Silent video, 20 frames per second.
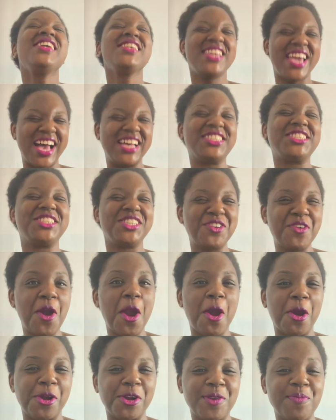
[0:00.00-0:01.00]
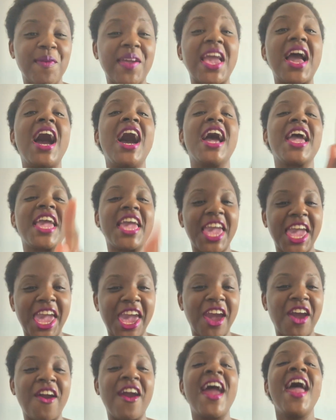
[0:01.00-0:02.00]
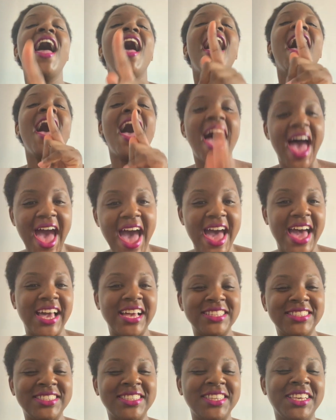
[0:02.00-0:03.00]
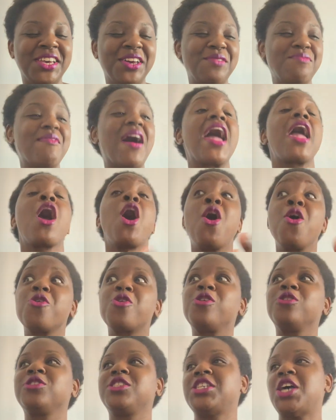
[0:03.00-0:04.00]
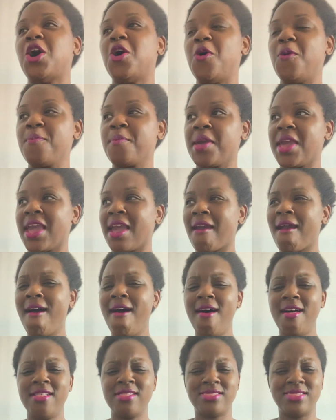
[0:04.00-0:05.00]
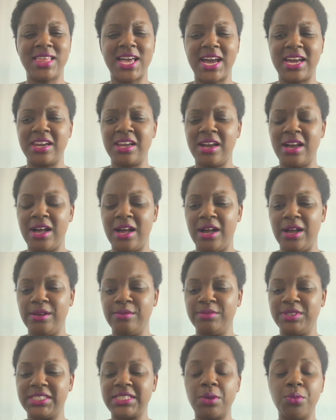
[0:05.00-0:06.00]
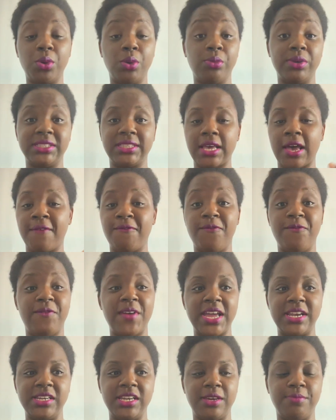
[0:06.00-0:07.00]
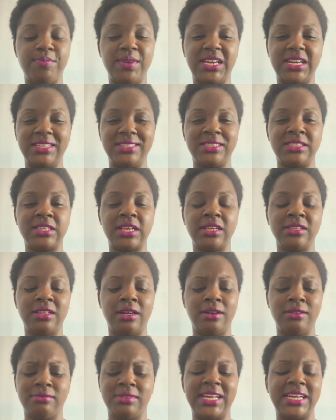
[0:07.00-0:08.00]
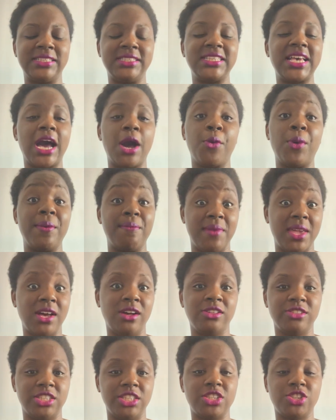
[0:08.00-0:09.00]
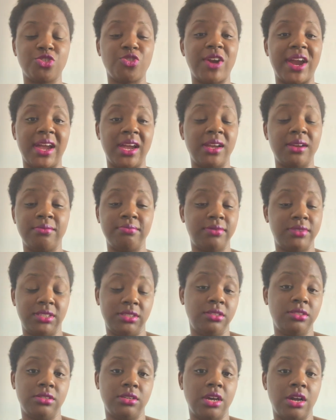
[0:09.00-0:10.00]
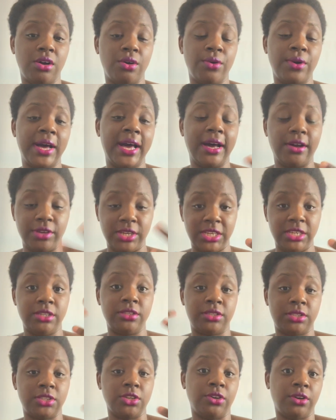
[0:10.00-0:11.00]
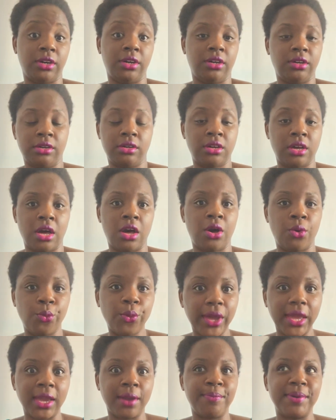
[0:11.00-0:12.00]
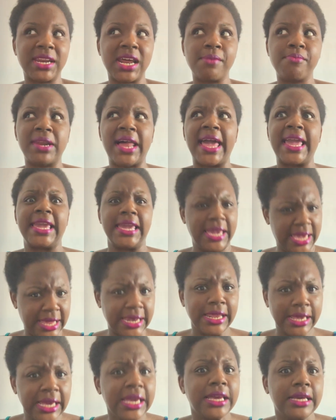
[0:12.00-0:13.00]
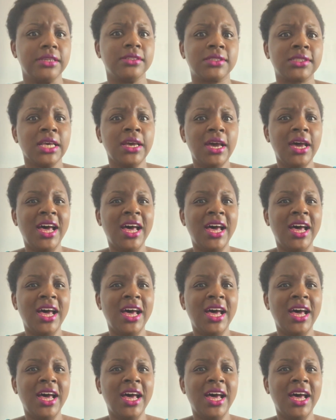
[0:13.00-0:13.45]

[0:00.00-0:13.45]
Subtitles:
Yes, you heard me, a hair hat. My uncle told me that someone was offended because that's how Emil described, you know, how he saw a wig. But I'm like, it is.